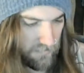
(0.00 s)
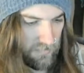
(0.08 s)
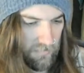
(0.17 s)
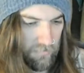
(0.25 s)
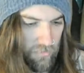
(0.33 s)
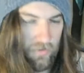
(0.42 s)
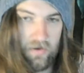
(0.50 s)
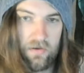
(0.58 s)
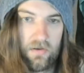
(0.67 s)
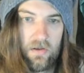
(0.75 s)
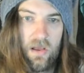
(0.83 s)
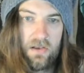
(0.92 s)
Book
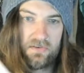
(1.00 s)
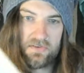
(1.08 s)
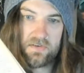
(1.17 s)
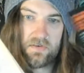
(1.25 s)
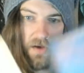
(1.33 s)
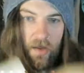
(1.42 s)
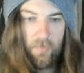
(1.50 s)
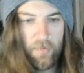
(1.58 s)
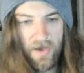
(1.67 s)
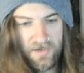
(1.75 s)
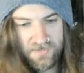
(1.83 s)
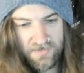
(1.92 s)
has come
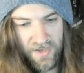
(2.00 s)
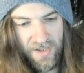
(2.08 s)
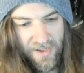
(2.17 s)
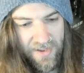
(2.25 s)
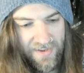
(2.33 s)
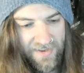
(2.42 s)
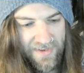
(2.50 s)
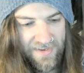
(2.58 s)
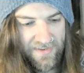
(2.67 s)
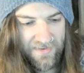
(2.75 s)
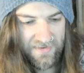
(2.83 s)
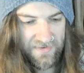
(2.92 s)
apart.
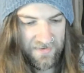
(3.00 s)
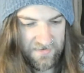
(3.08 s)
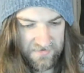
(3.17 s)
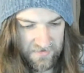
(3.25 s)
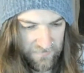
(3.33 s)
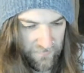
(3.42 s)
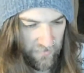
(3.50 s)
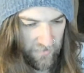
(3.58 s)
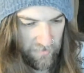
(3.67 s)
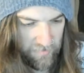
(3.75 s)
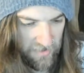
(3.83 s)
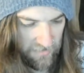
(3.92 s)
Yeah, this is fallen
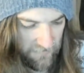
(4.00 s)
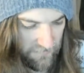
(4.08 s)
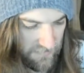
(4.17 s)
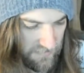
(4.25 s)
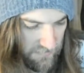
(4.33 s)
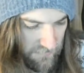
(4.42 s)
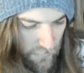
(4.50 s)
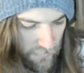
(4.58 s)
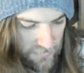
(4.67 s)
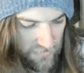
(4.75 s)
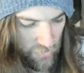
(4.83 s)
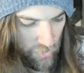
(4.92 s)

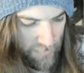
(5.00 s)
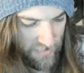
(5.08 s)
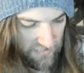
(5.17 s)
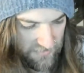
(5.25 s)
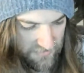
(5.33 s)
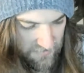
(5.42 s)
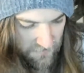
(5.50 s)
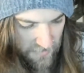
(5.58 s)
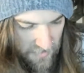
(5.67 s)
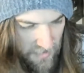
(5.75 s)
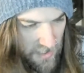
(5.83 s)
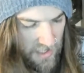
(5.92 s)
to bits.
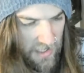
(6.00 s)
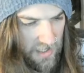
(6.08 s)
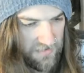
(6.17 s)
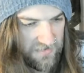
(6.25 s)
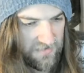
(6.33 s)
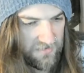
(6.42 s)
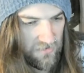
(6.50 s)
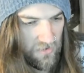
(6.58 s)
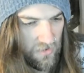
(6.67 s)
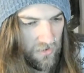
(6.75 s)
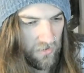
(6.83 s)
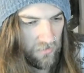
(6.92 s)
This is
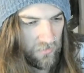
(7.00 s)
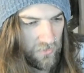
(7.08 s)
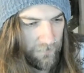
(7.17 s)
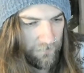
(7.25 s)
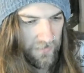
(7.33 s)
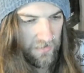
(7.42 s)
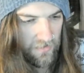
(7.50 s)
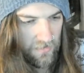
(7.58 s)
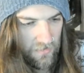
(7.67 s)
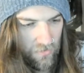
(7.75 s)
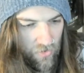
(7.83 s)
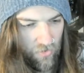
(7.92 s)
called
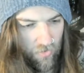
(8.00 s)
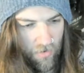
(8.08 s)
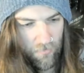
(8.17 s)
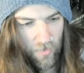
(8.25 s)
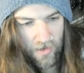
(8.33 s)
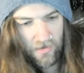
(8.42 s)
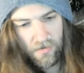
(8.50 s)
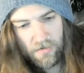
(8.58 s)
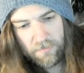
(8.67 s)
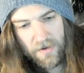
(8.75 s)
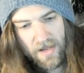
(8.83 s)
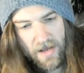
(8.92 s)
Cromwell
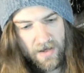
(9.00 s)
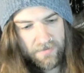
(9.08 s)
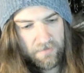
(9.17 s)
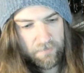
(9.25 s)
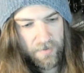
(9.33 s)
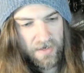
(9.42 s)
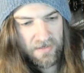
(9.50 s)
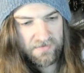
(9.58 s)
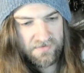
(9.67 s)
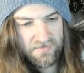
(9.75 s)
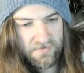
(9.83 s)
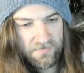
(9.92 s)
by Arthur Bates.